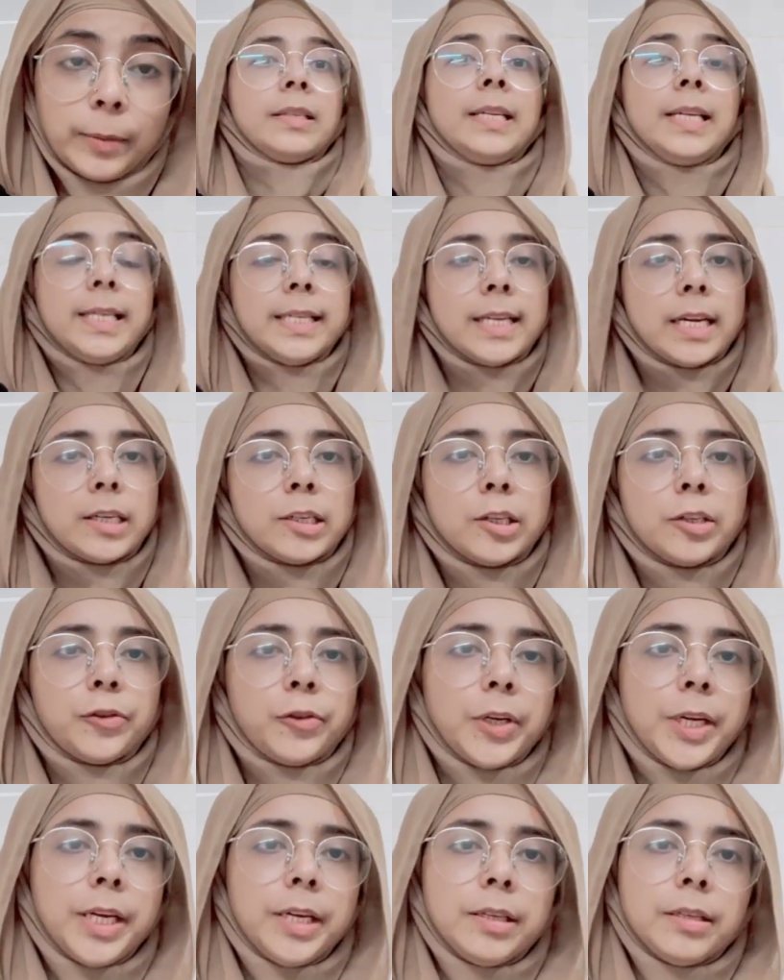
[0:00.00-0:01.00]
See,
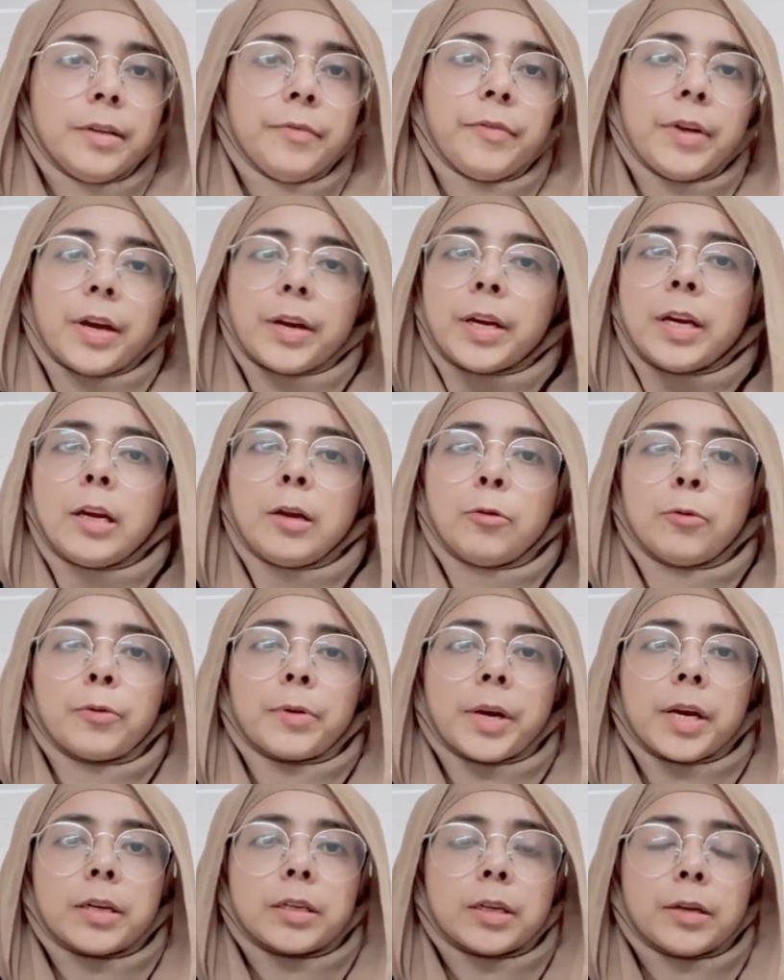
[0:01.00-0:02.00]
dentistry is a very
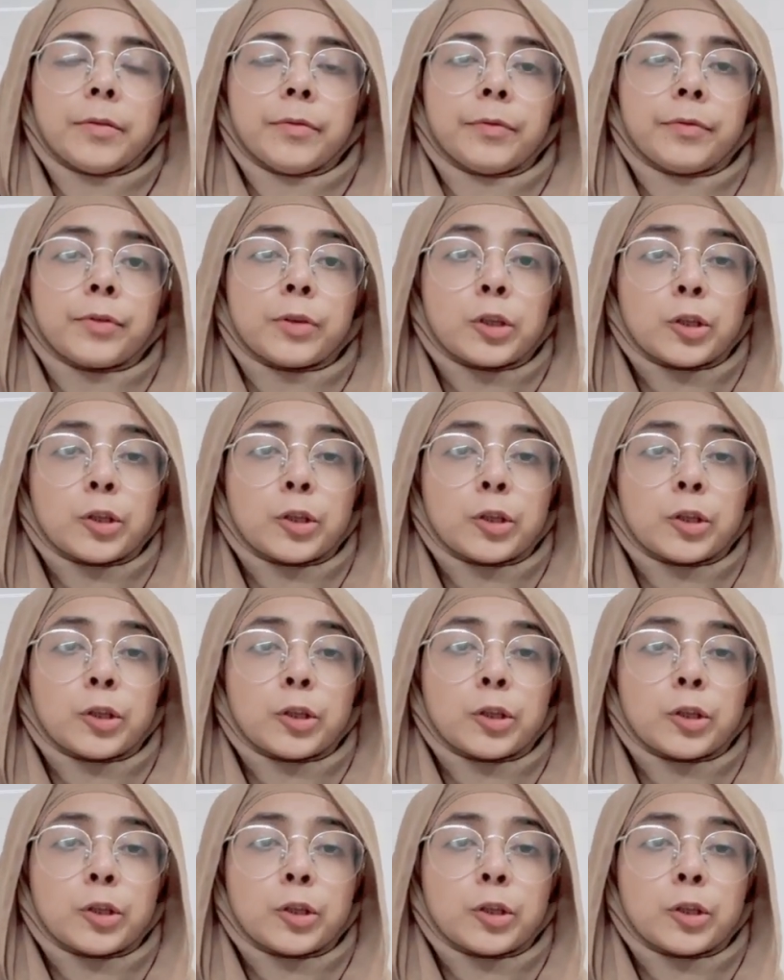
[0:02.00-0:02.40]
lucrative